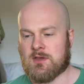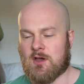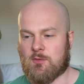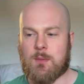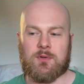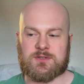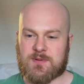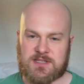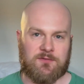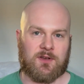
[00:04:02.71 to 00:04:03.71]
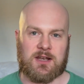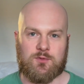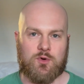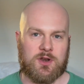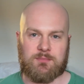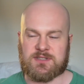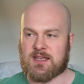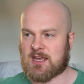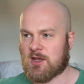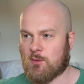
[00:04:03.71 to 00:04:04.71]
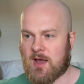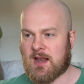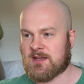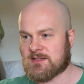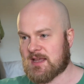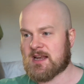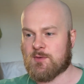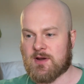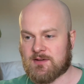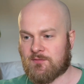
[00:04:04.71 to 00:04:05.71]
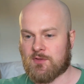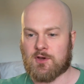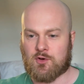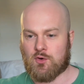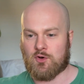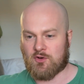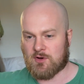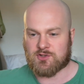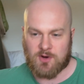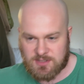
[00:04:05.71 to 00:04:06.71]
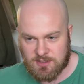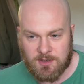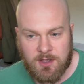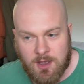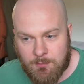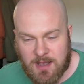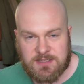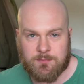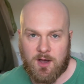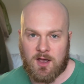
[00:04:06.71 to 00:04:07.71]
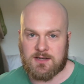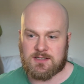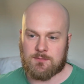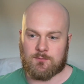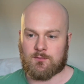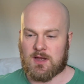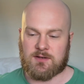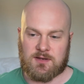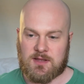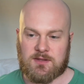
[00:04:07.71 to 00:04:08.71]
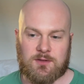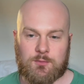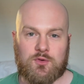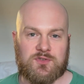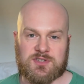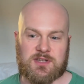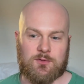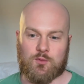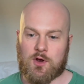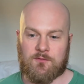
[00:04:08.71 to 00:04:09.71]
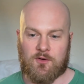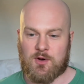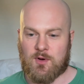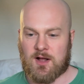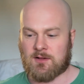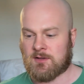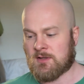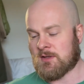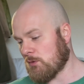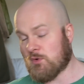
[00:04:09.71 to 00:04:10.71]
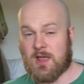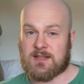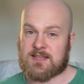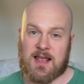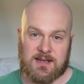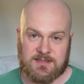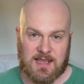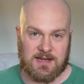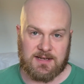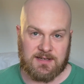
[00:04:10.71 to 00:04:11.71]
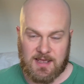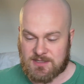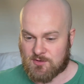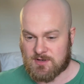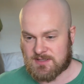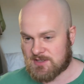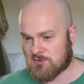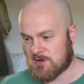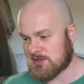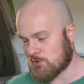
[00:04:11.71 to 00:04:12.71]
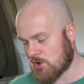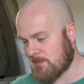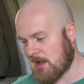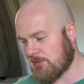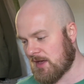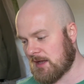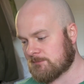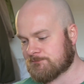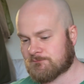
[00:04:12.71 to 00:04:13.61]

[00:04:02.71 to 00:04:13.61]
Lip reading: I remember specifically one in particular where Elliot Daly went in for the corner and tried to pass it behind him. And the move just didn't work very well. We'll get into Elliot Daly later in his injury and talk about that.